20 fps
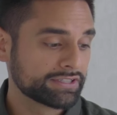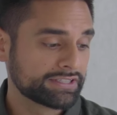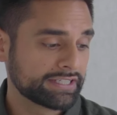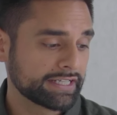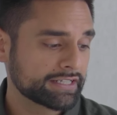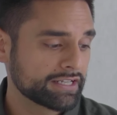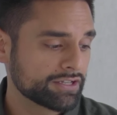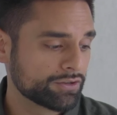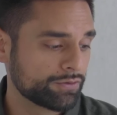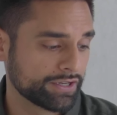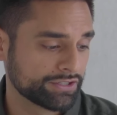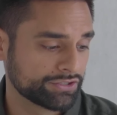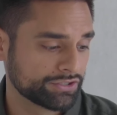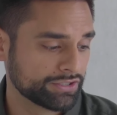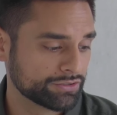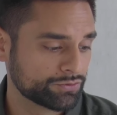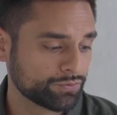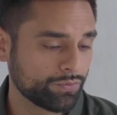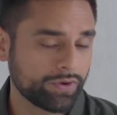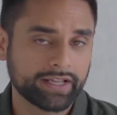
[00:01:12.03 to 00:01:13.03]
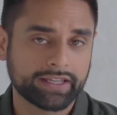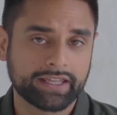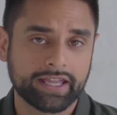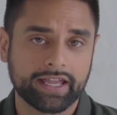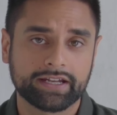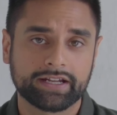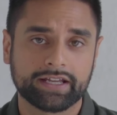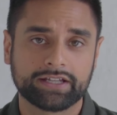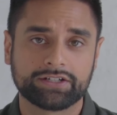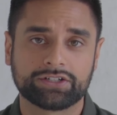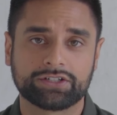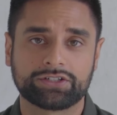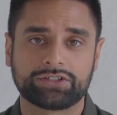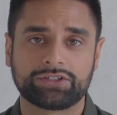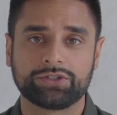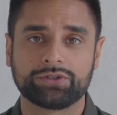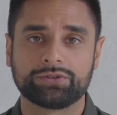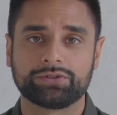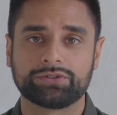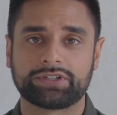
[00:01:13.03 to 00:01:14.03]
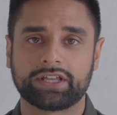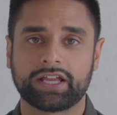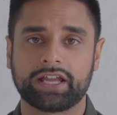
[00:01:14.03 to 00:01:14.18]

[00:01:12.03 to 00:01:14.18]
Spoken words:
second question is, why can't I just use